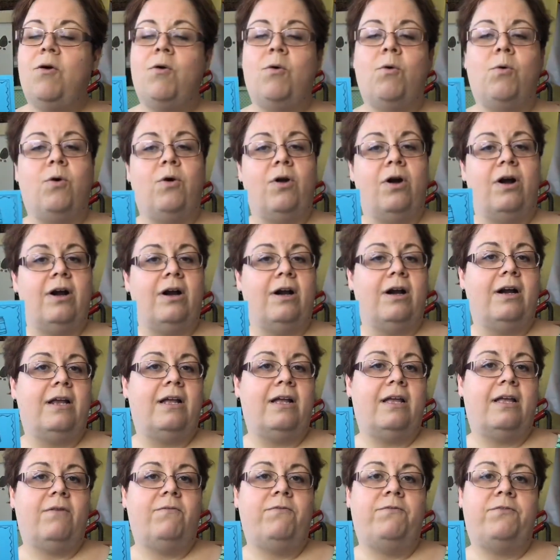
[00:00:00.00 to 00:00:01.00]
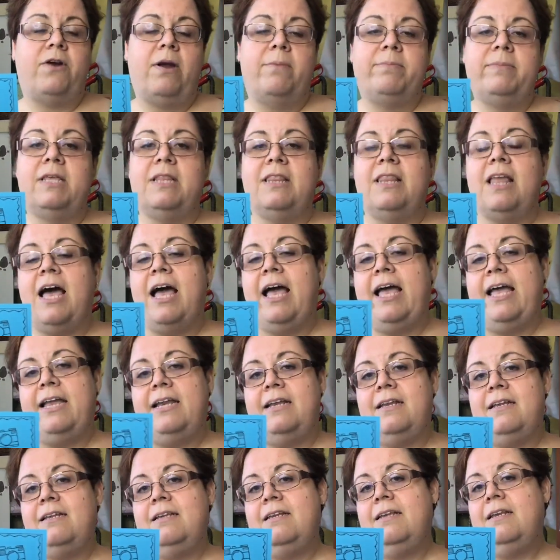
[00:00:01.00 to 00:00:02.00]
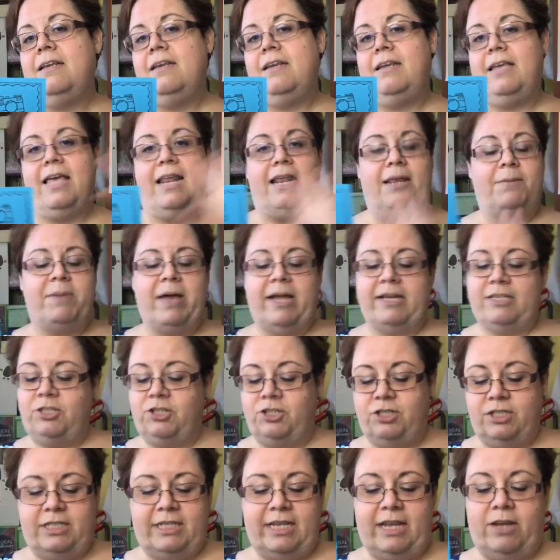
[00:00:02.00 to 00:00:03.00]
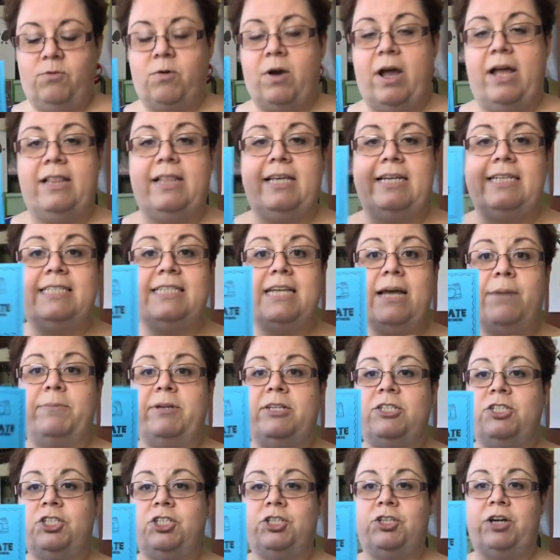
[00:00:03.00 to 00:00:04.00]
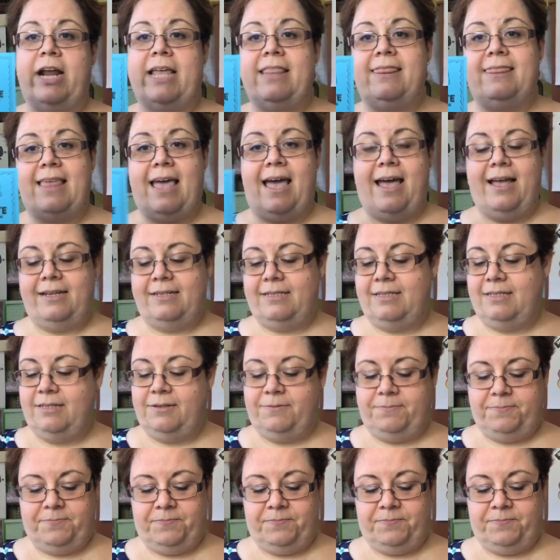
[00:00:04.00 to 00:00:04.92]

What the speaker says: or from the line, getting back to your seat quietly. Demonstrate that.